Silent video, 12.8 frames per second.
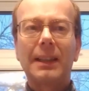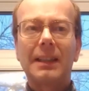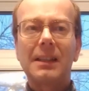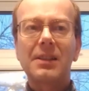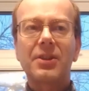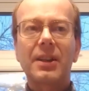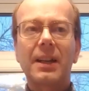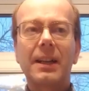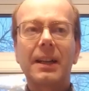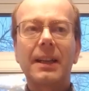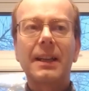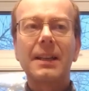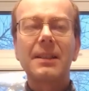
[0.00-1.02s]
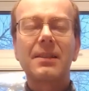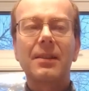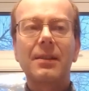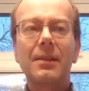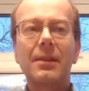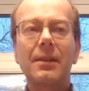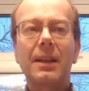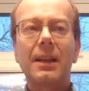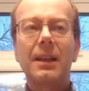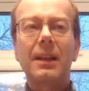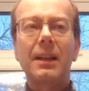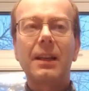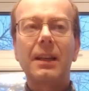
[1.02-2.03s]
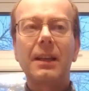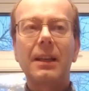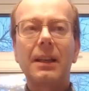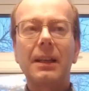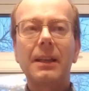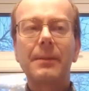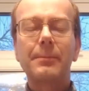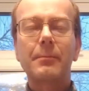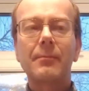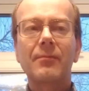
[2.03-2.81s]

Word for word: will drink to thee.